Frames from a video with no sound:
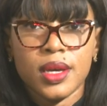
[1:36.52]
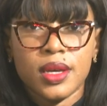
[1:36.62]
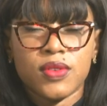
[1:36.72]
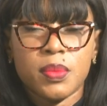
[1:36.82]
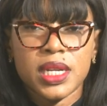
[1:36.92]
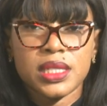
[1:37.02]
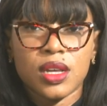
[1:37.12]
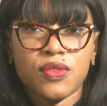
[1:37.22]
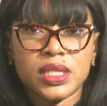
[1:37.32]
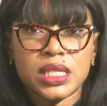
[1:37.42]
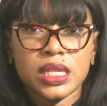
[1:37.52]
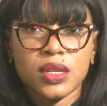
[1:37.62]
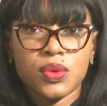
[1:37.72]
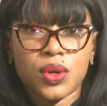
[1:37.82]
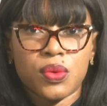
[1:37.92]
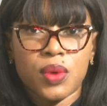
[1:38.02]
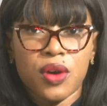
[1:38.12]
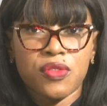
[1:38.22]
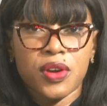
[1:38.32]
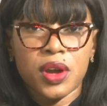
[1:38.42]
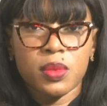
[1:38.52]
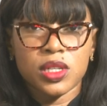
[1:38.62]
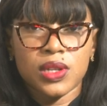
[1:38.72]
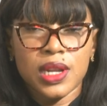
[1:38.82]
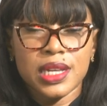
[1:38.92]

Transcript: The Minister of Interior, Rauf Aregbesola,